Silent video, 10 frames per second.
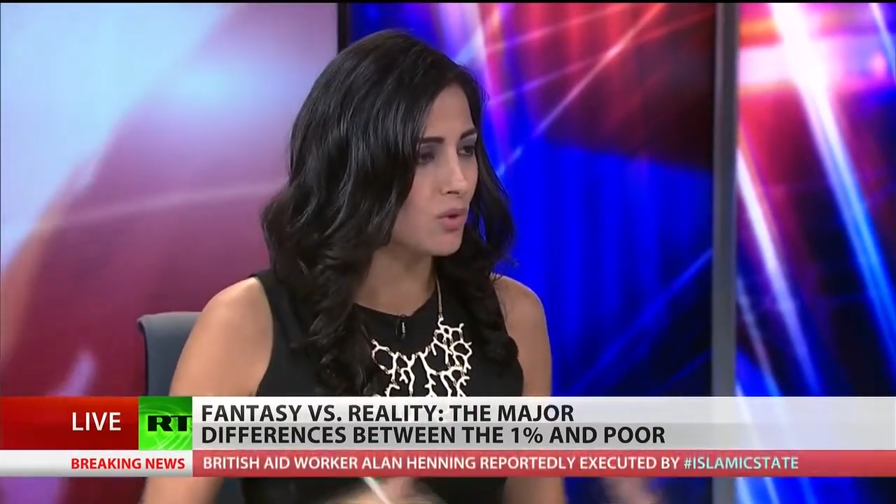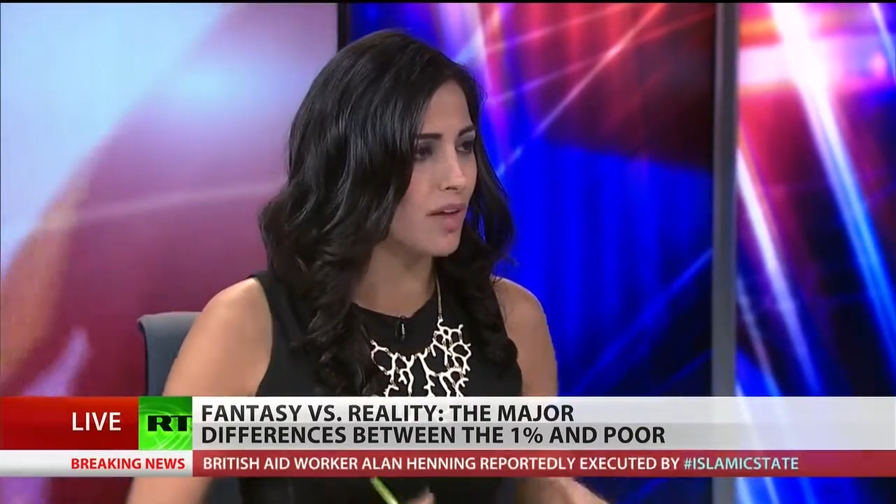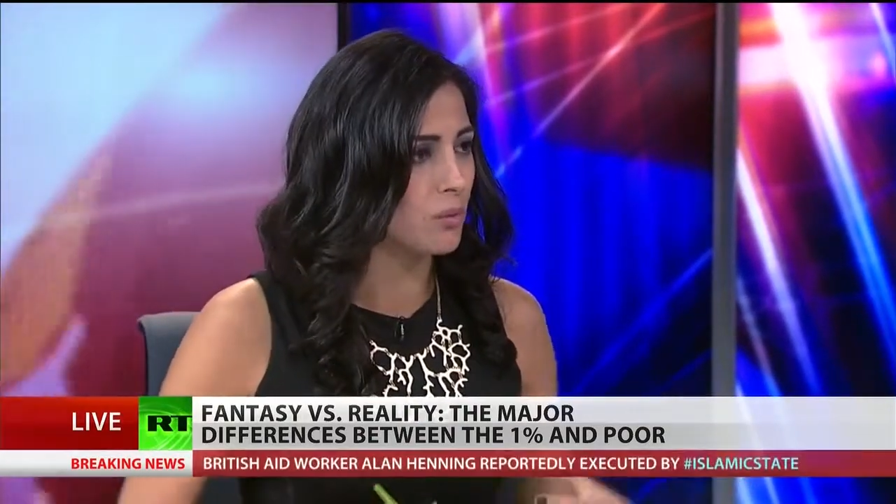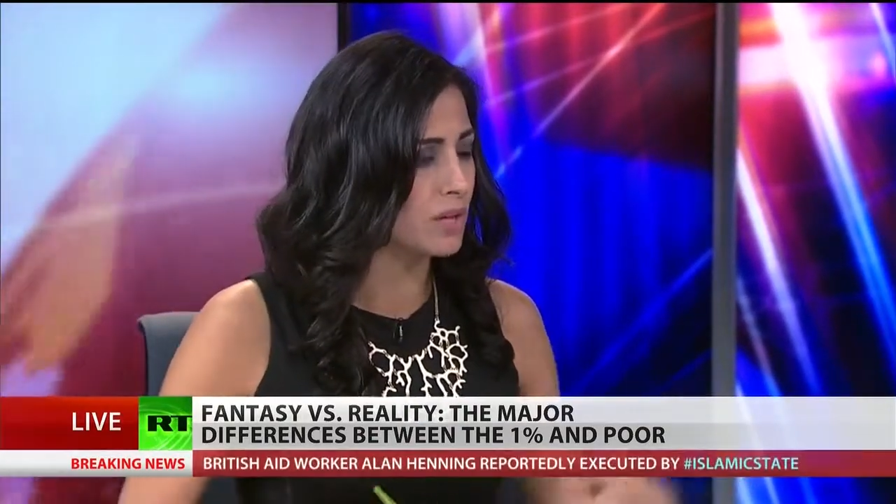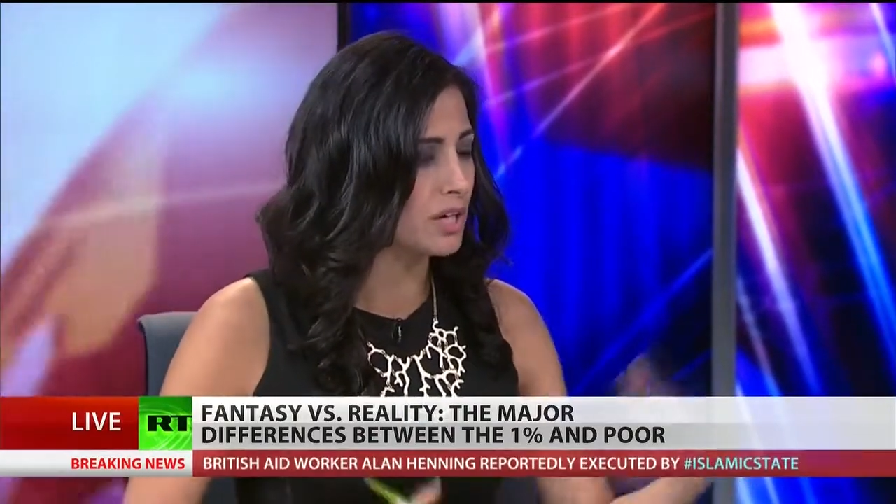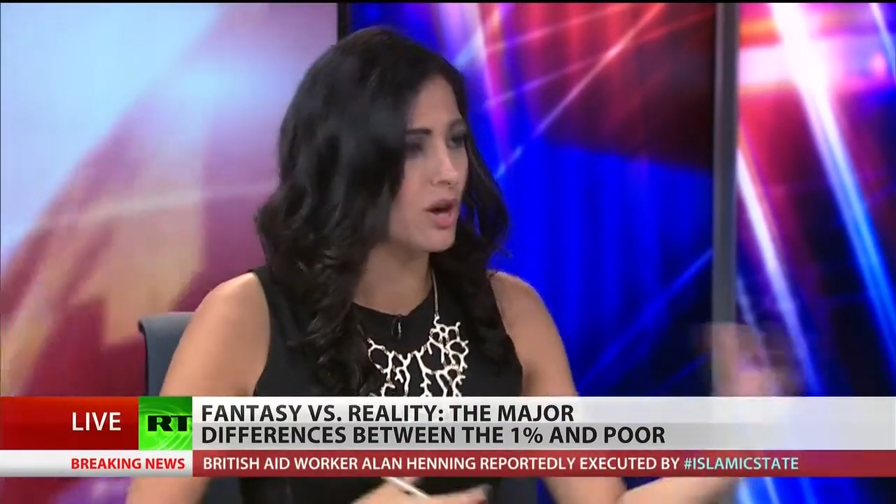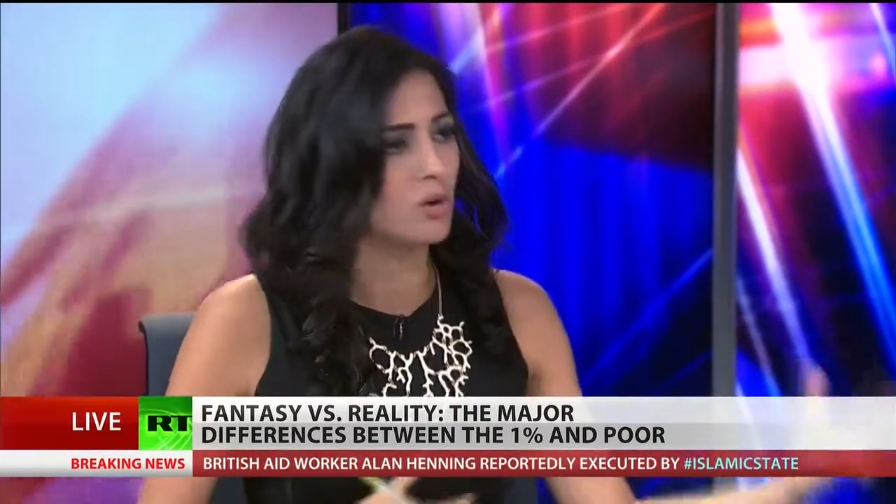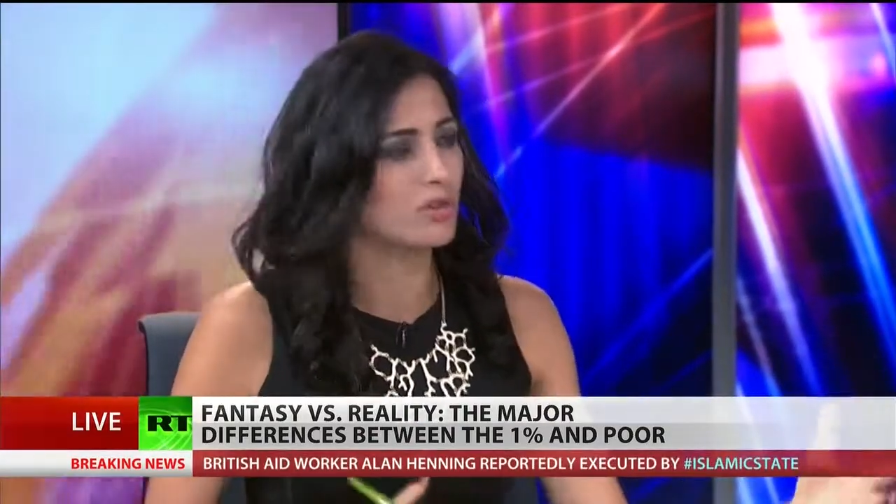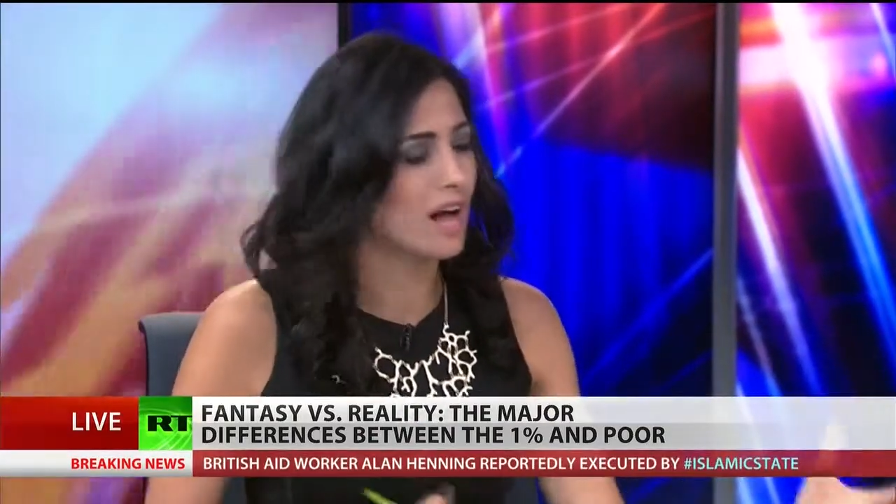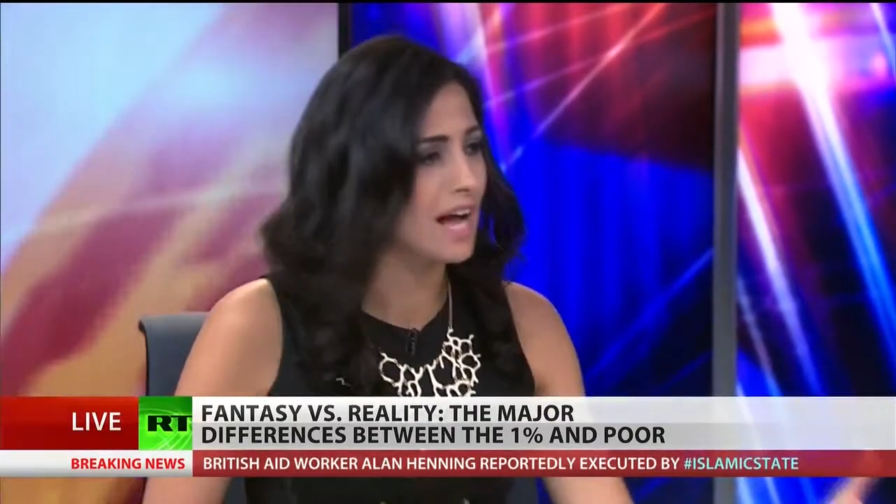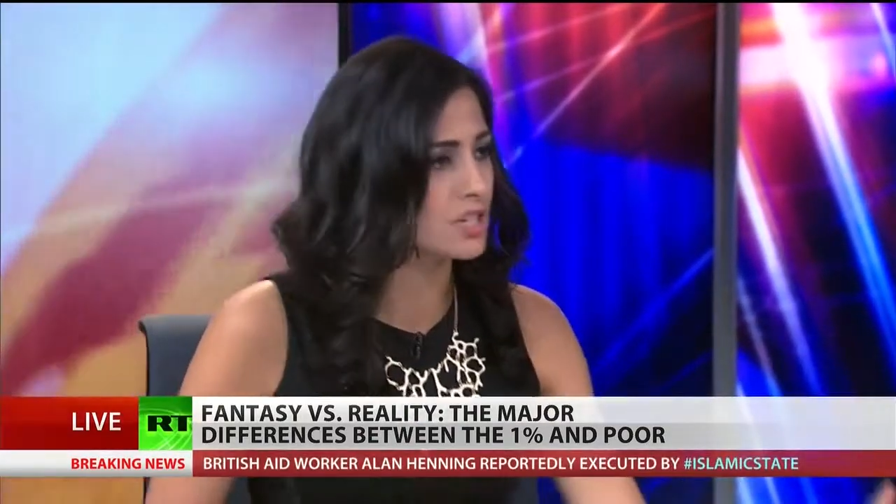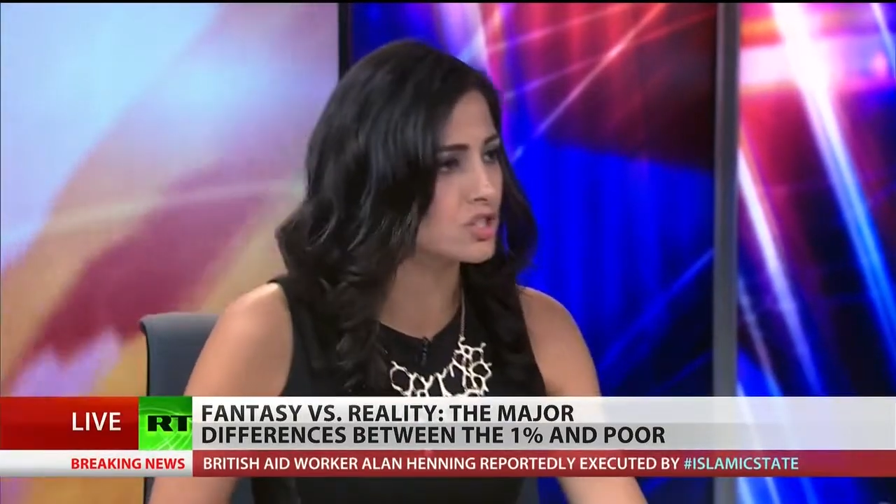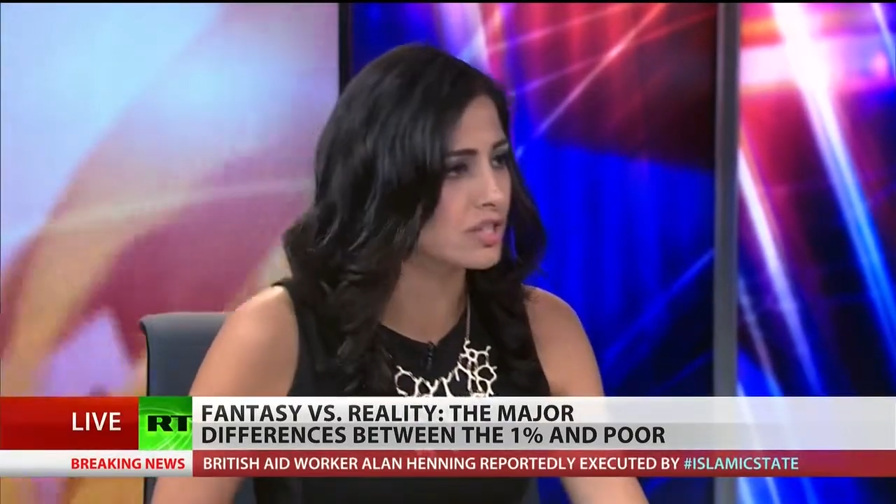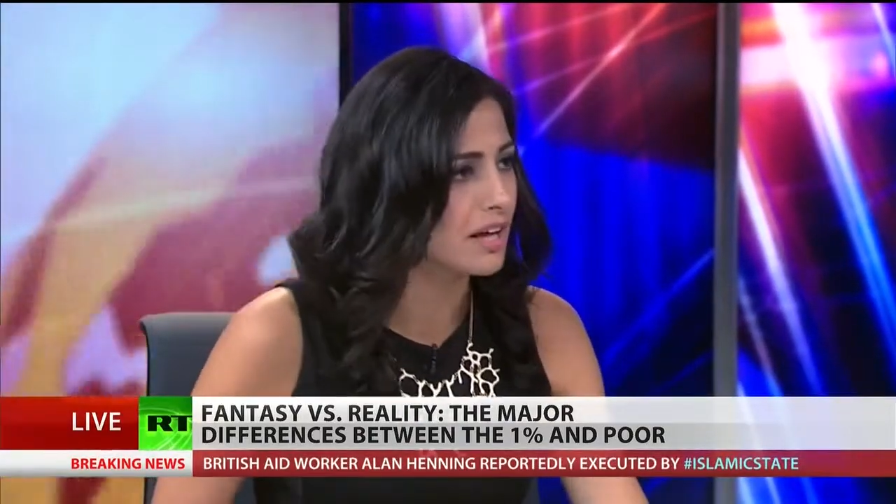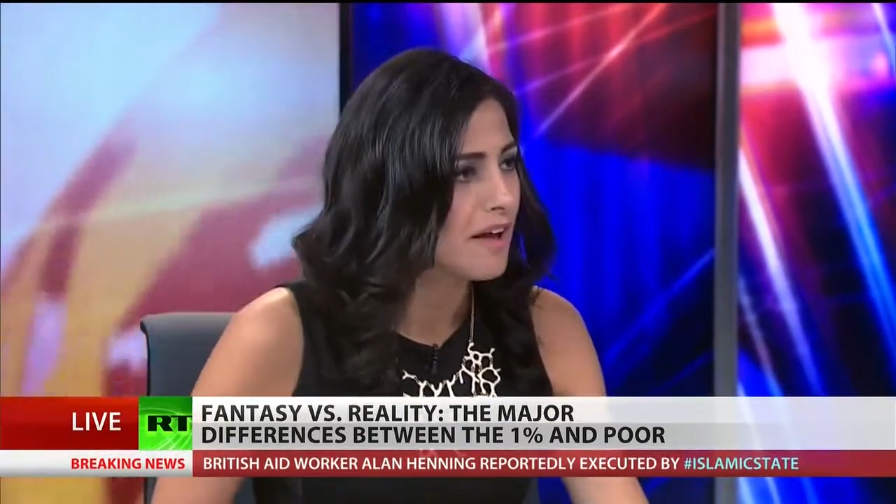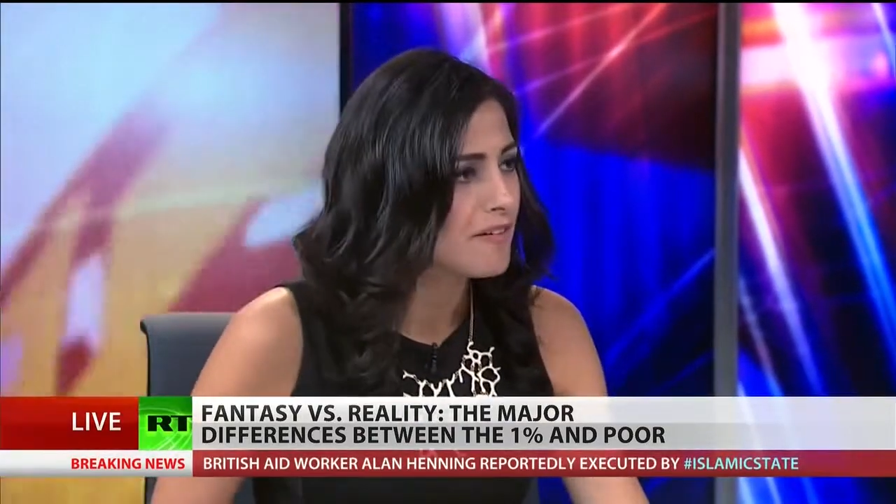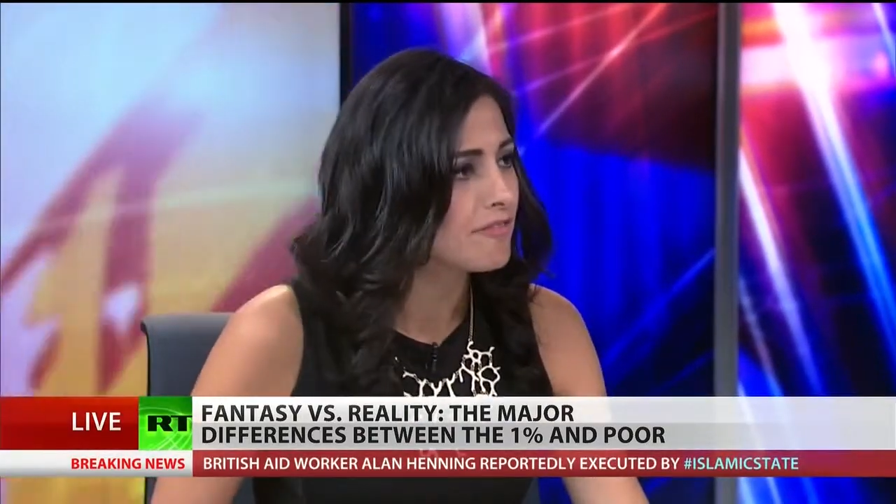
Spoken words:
or that we know they're actually